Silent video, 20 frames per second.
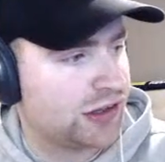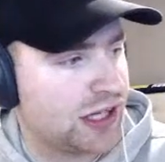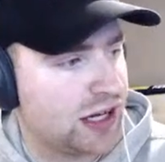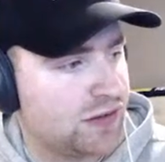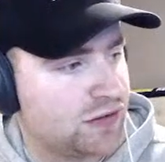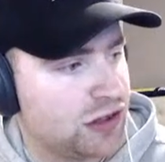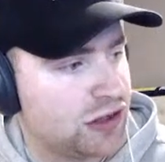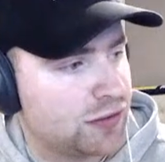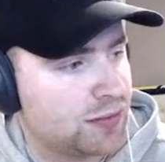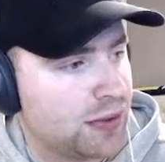
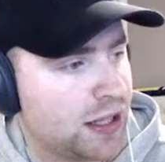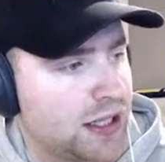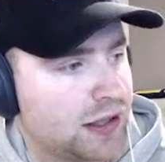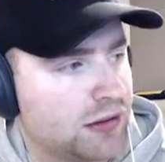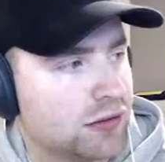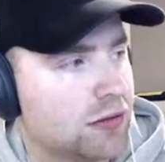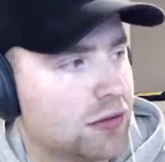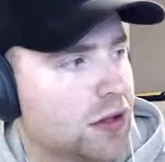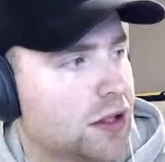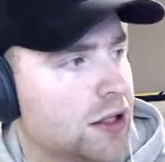they've just
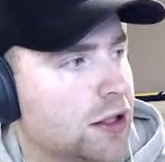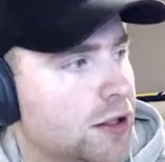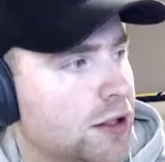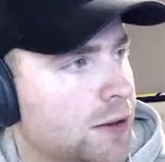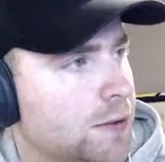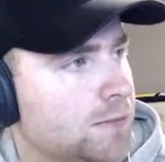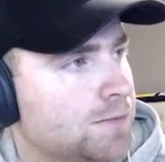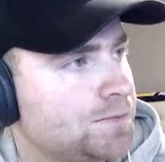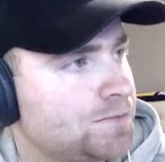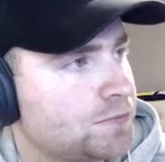been
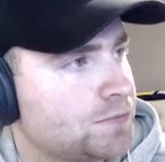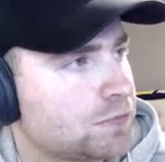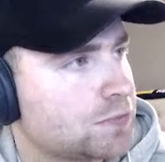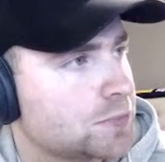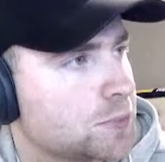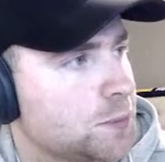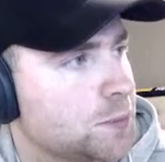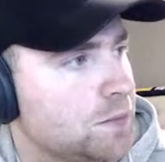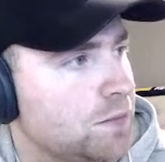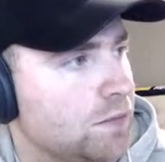
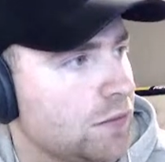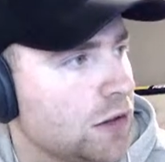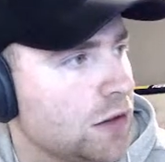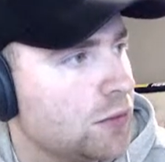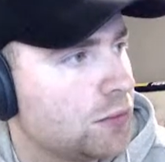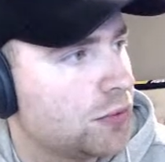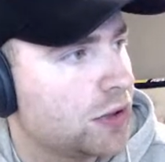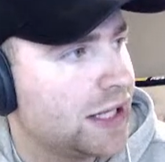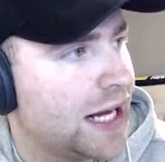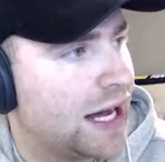
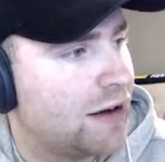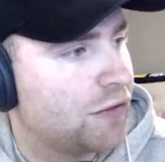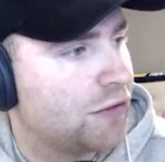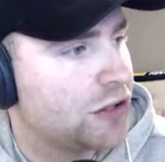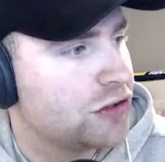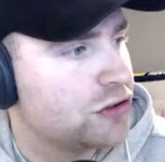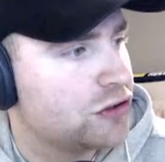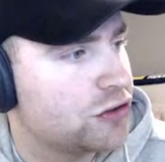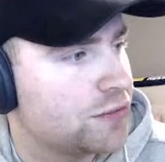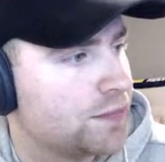pretty average.